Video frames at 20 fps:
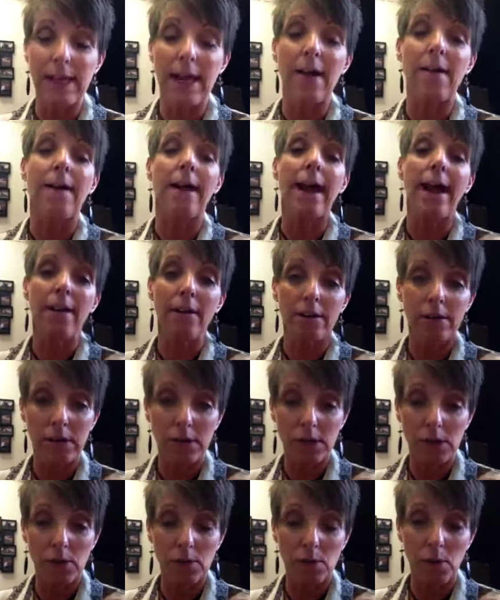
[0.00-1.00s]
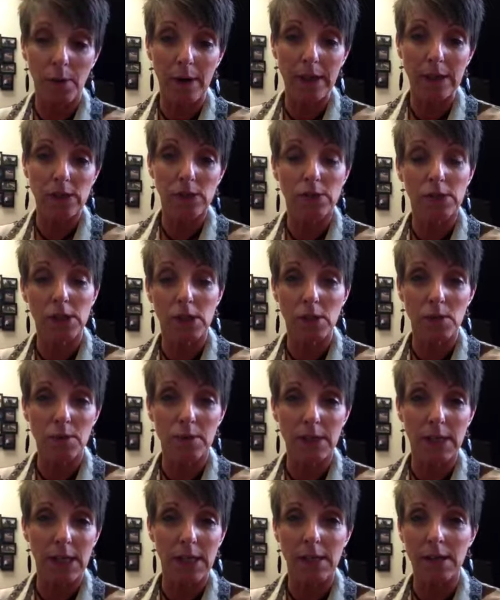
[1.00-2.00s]
Now how are you going to
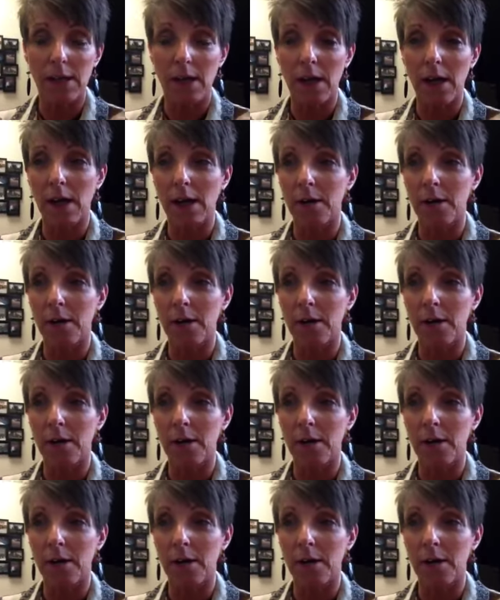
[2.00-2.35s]
use an